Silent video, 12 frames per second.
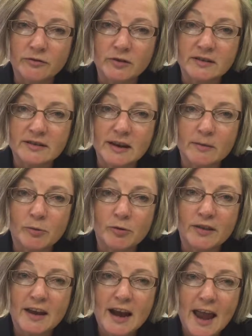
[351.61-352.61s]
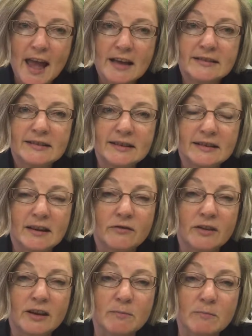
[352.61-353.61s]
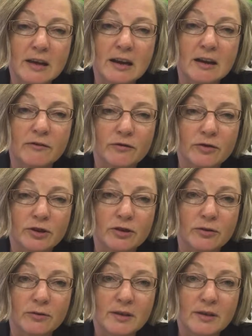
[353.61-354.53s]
for example, that had significant meaning for you,